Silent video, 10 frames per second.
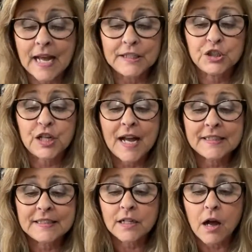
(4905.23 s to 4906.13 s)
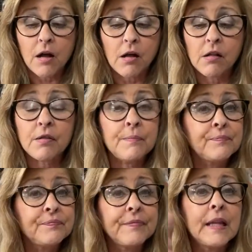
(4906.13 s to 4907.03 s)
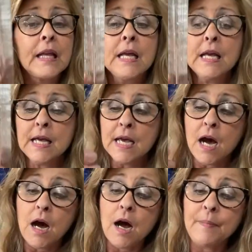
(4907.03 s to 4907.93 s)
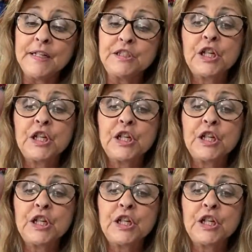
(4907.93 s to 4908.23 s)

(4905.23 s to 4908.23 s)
I checked it all. Um, it,